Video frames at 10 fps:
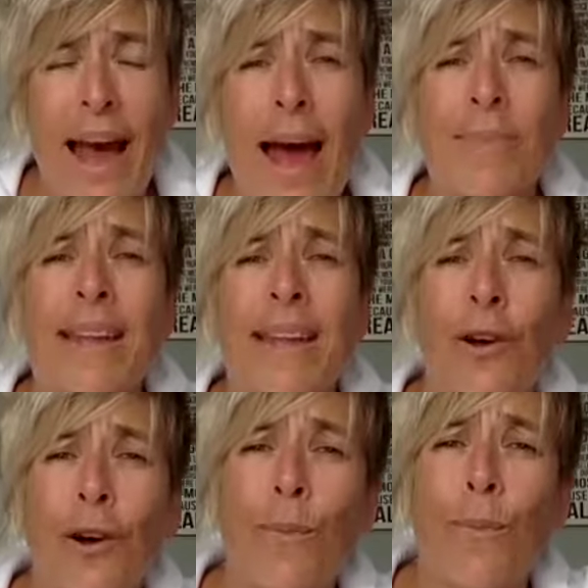I'm
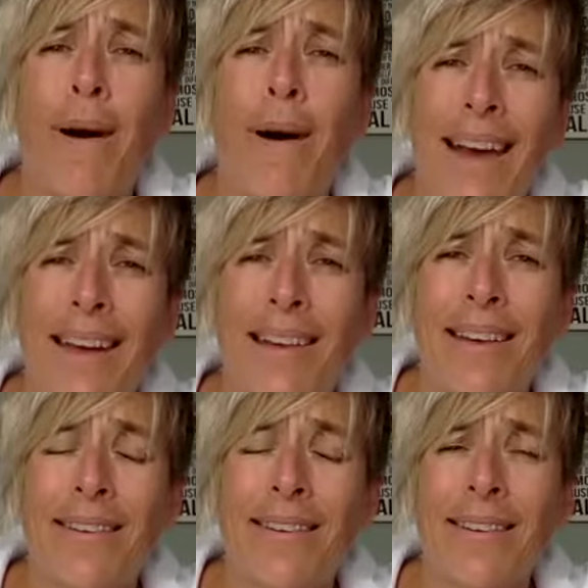getting her
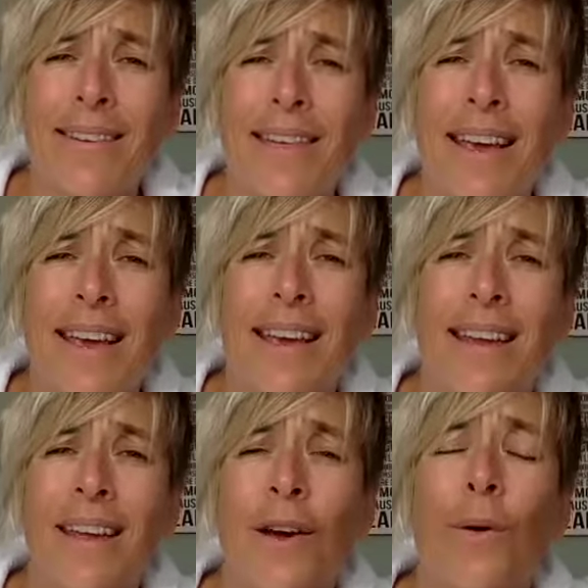buy-in to
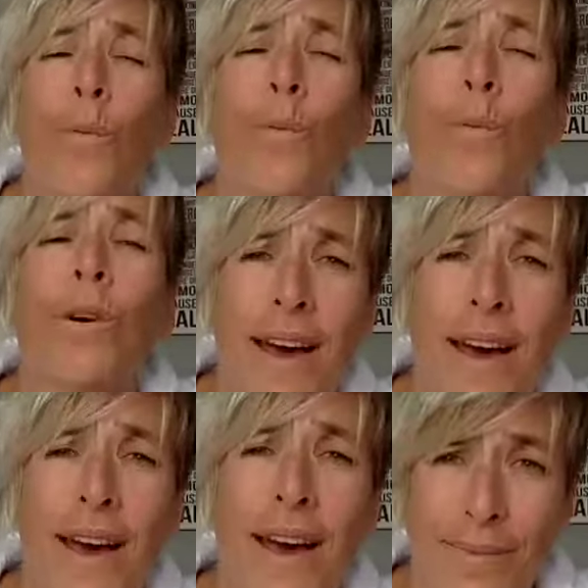saying, we're
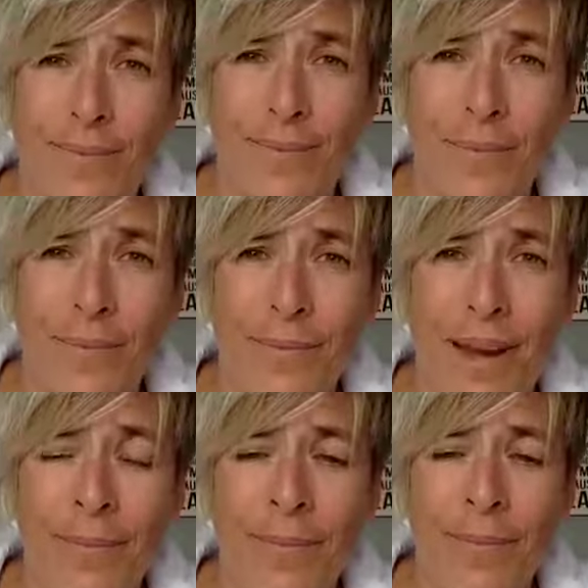done,
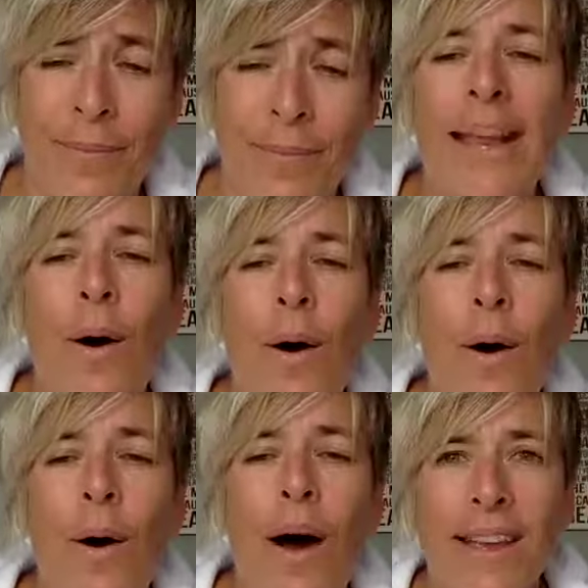right?
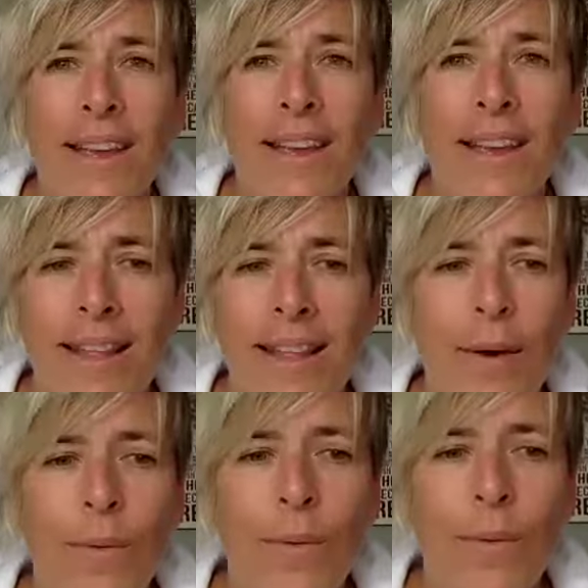Now,
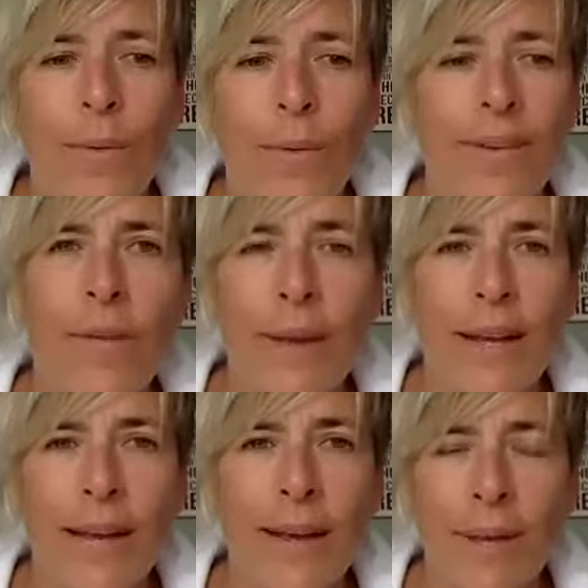obviously, that was however
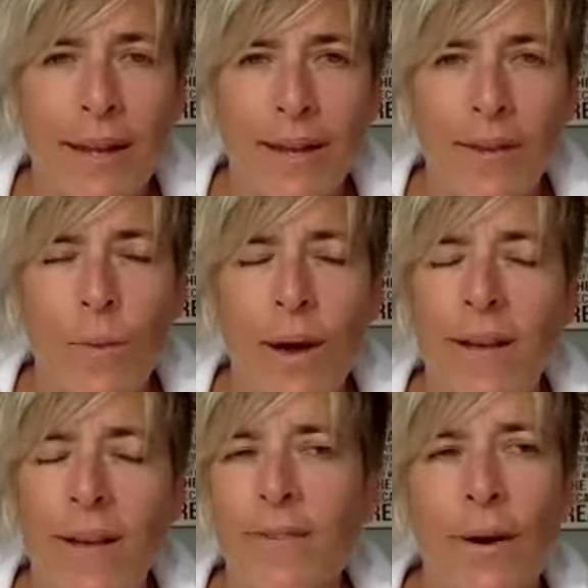many minutes it
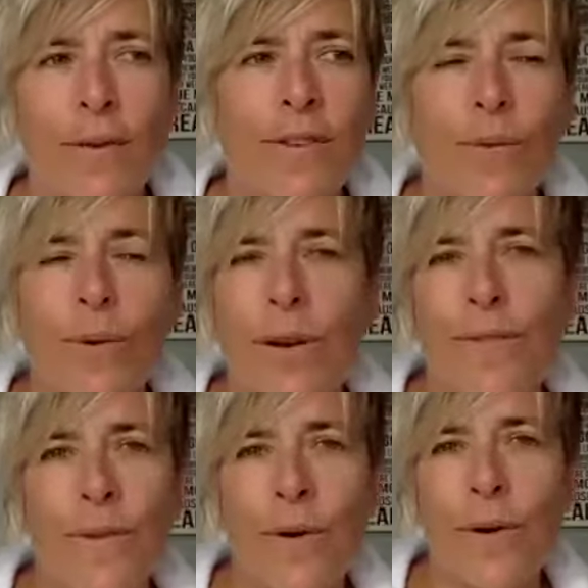was. If I was
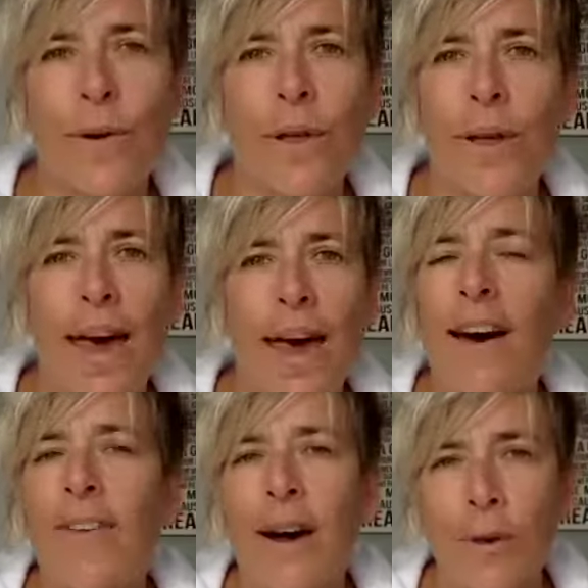doing a full
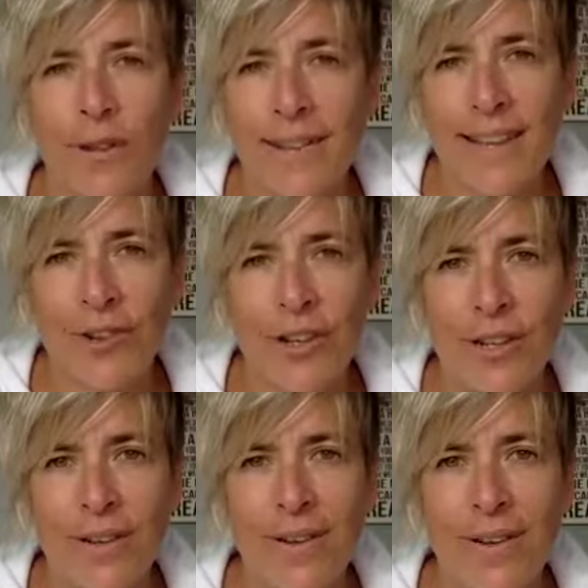half-hour
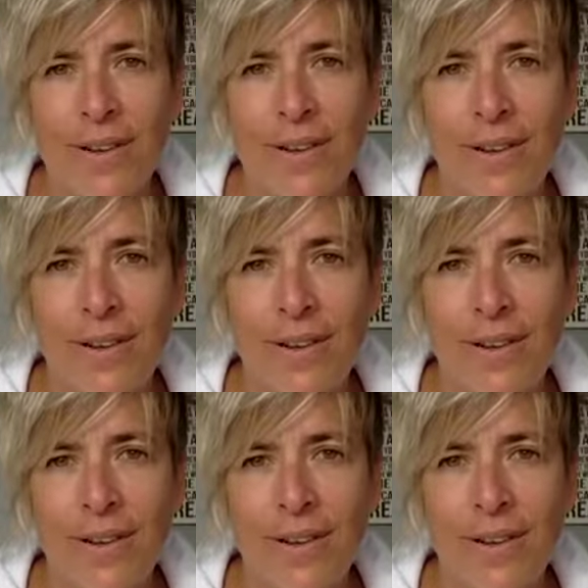session,